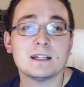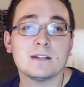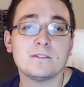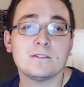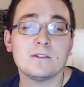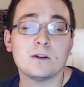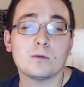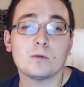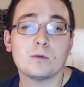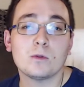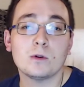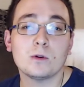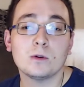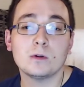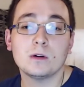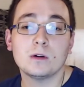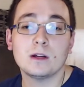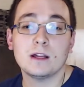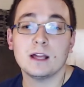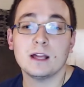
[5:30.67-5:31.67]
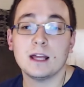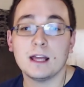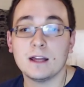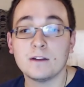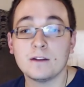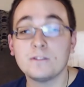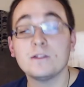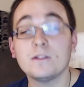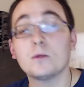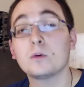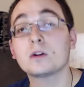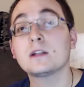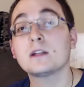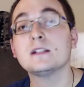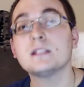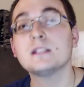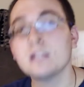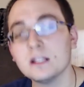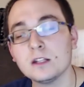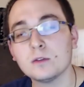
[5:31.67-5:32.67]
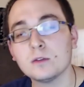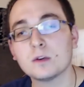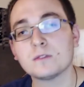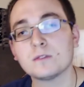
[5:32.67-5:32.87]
if it will continue,